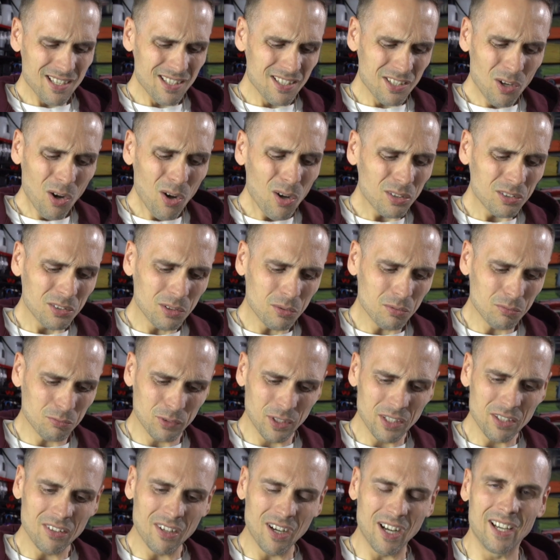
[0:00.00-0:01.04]
y'all don't
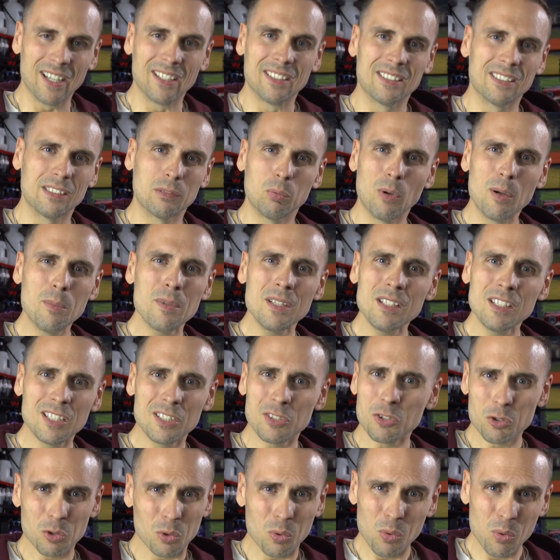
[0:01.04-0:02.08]
realize women
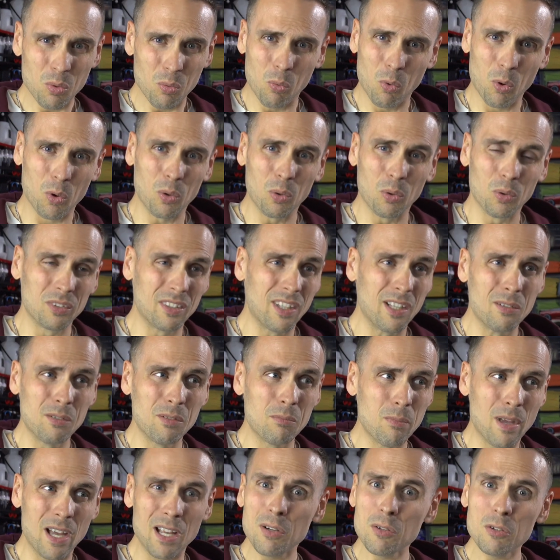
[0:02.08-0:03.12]
control the world and
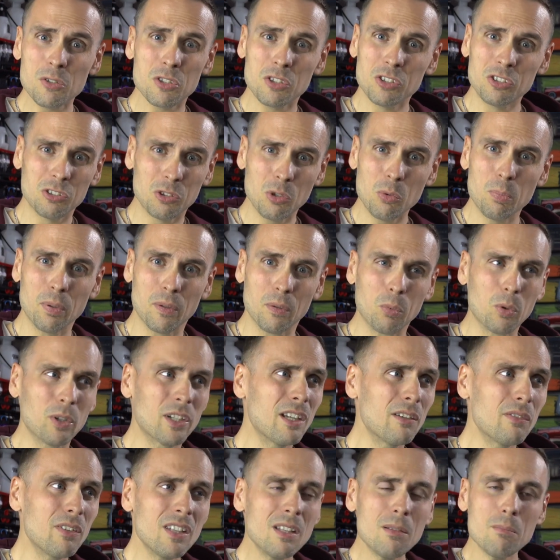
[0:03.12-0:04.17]
men are just stupid. We're
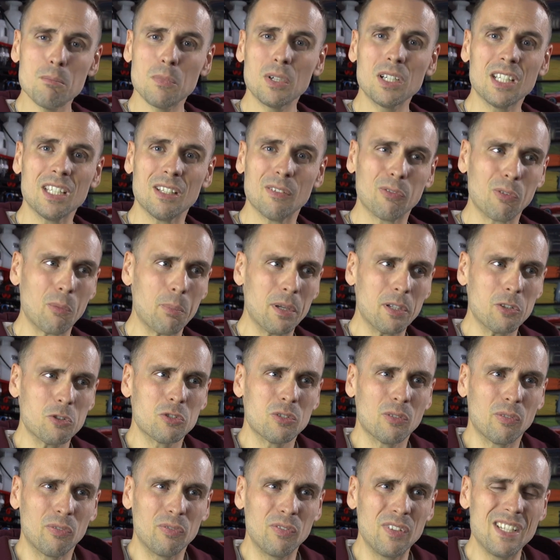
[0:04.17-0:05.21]
giving them money for pictures
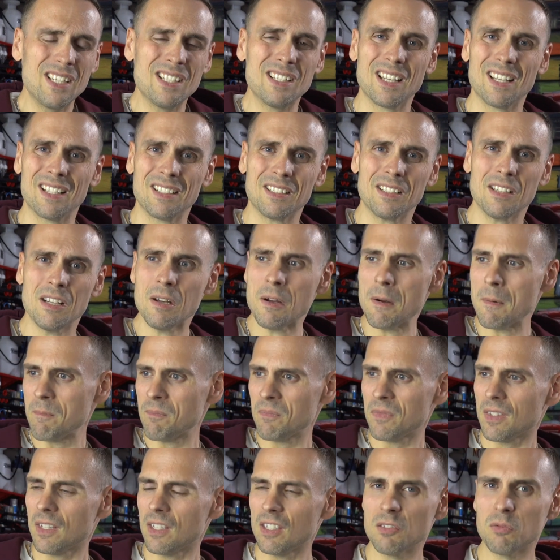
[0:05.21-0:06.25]
of feet, and
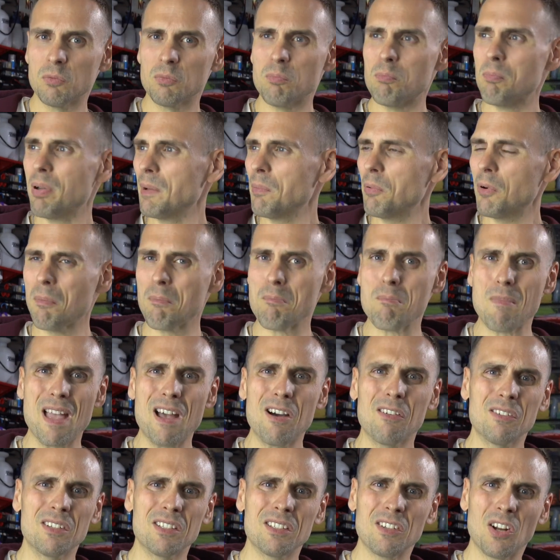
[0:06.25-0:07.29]
people are
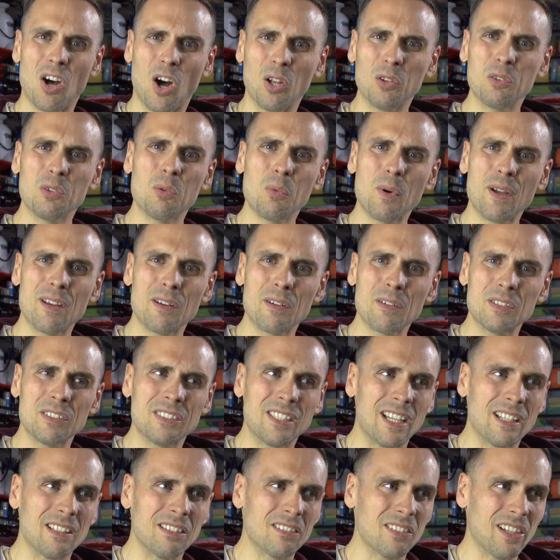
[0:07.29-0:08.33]
mailing underwears
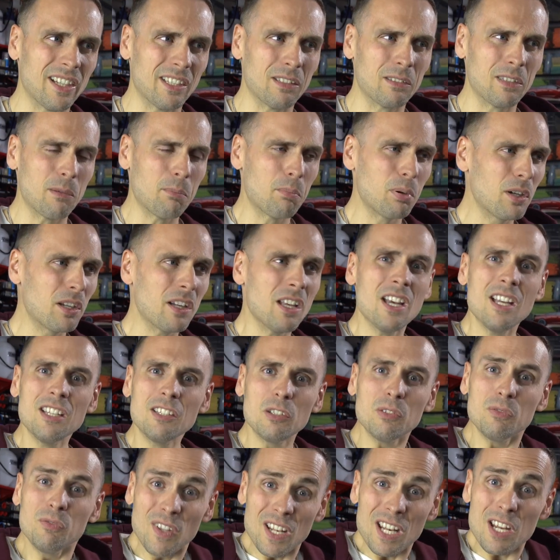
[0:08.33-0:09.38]
that like
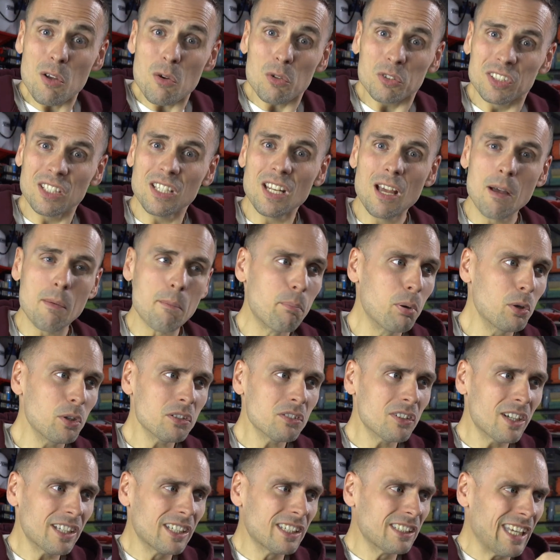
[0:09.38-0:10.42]
there's videos of them putting
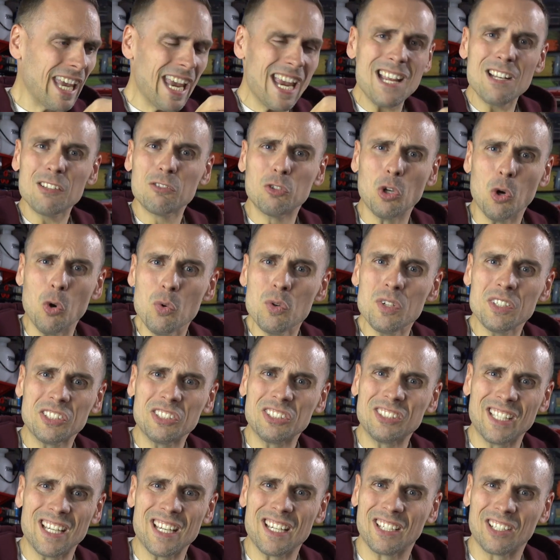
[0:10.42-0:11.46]
like canned tuna
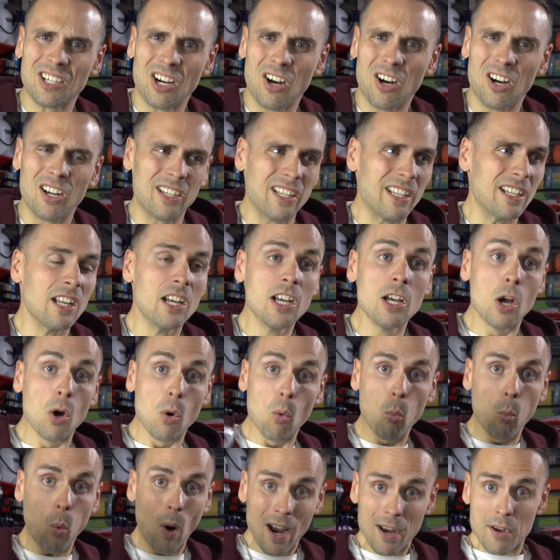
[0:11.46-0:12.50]
stink on it.
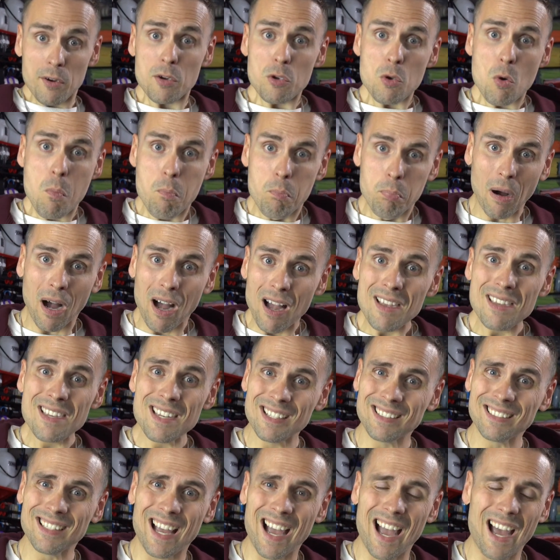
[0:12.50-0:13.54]
Why are you
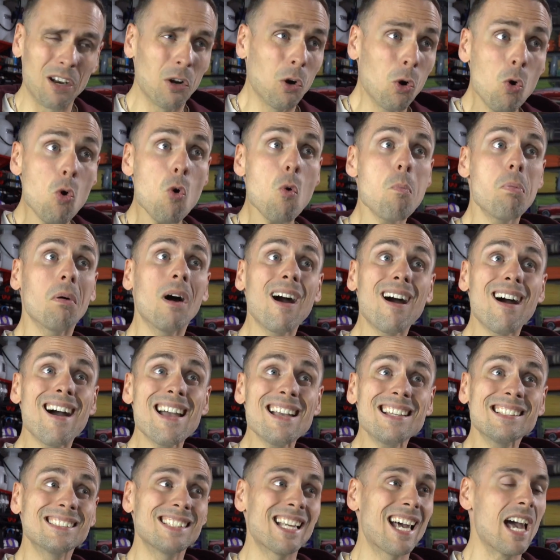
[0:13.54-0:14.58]
buying that? Who
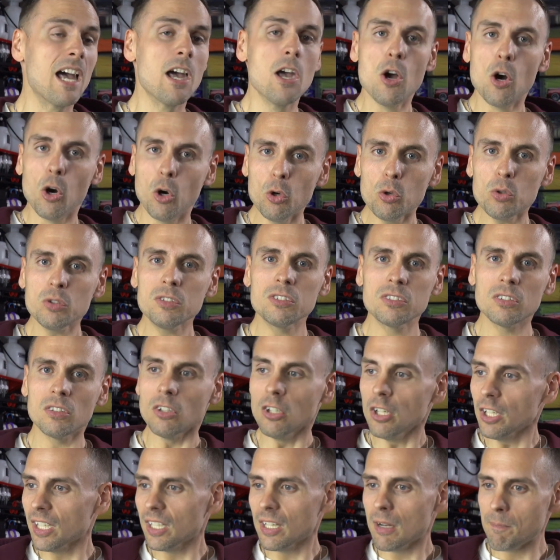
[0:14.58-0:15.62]
buys that? Who's
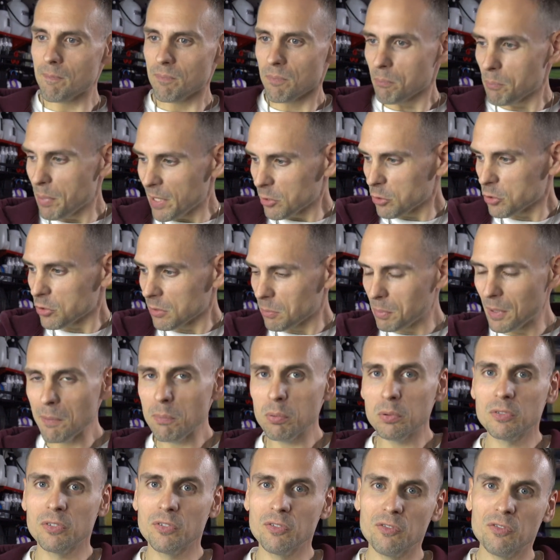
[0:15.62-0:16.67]
looking at pictures of
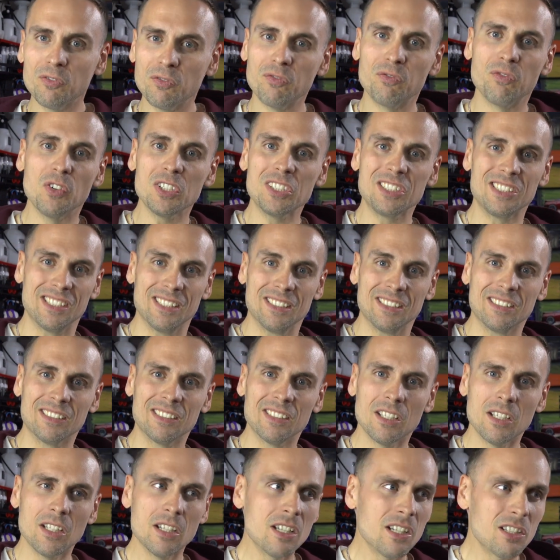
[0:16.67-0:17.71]
people's footsies,
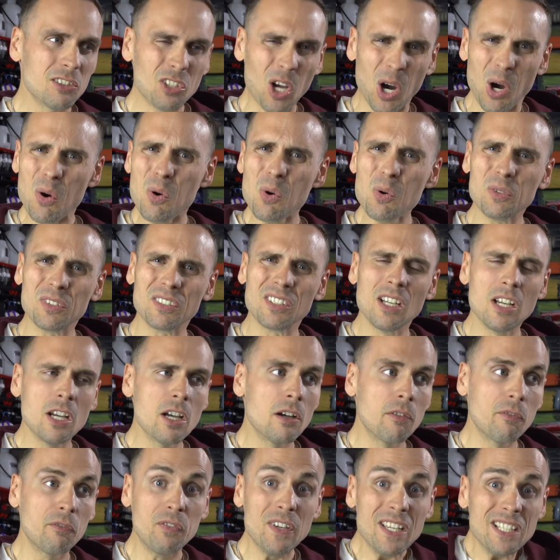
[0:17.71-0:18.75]
toes,
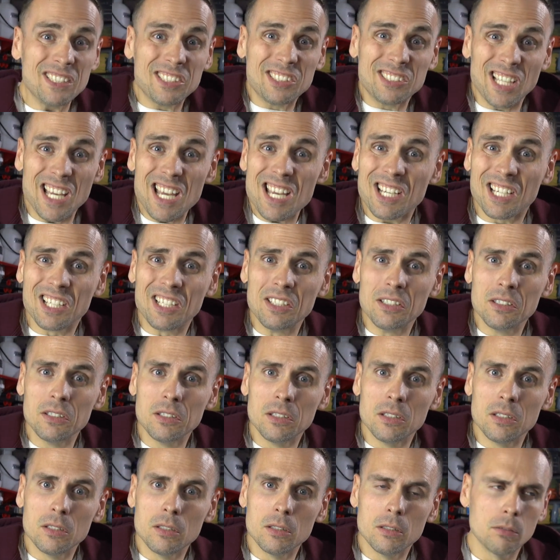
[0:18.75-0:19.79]
feet stink?
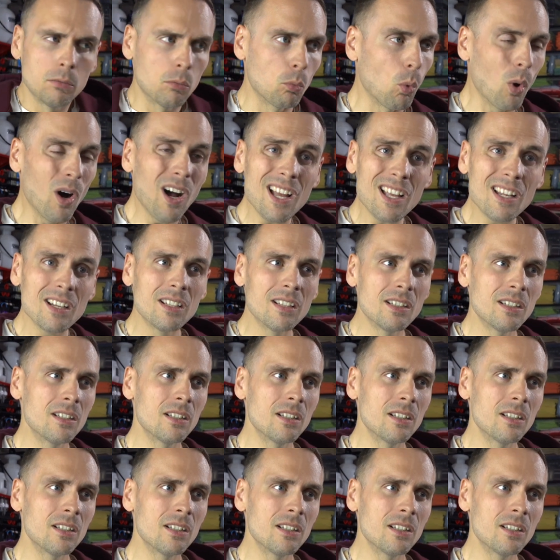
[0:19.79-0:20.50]
What?